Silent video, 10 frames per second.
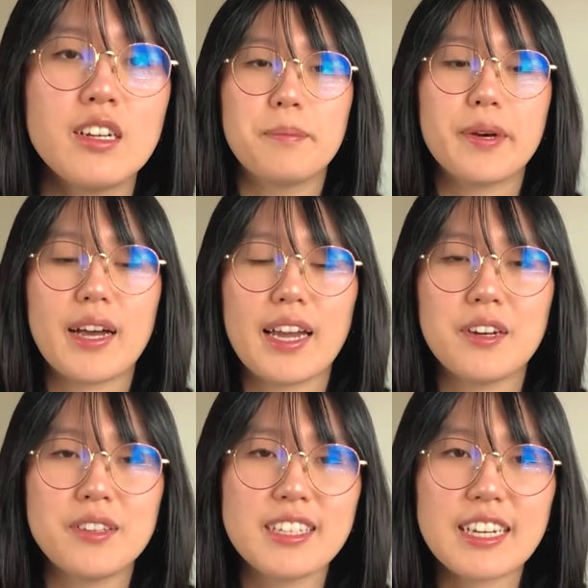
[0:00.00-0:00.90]
but I
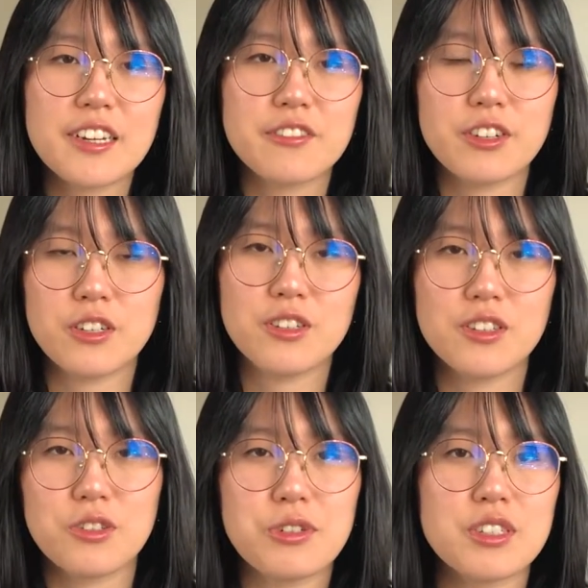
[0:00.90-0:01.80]
don't think I can fault
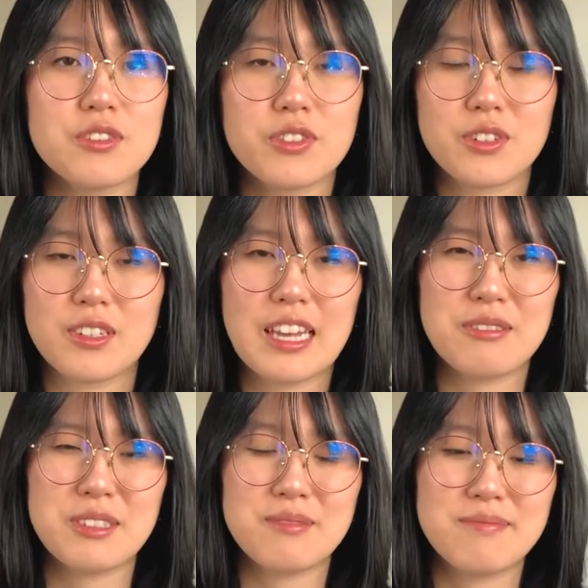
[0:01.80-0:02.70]
Louis for that
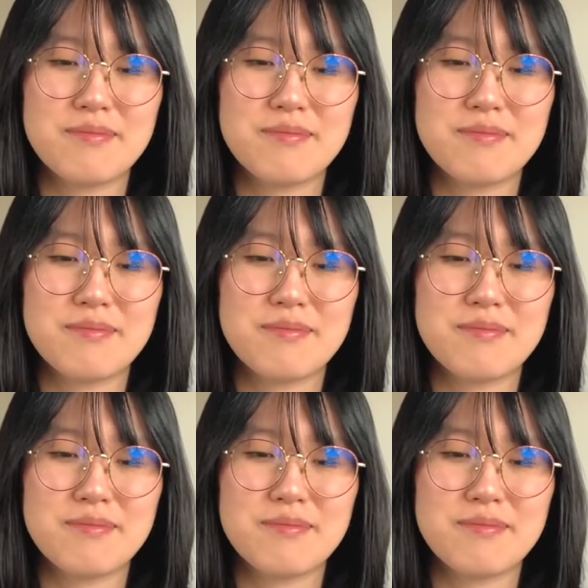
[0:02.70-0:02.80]
one.